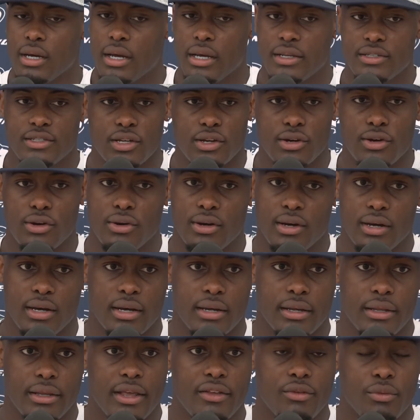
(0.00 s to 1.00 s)

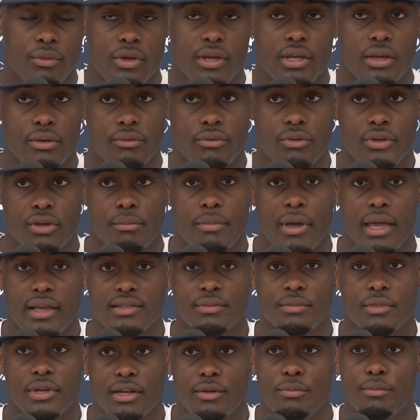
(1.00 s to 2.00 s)
So that's where you can make
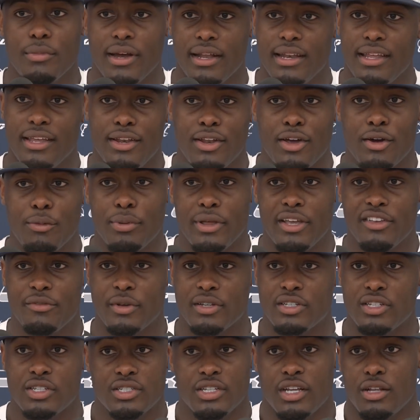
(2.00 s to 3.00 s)
some good money, you know, playing
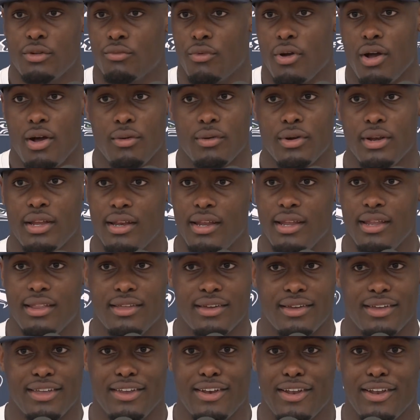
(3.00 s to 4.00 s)
special. There's nothing wrong with it either, you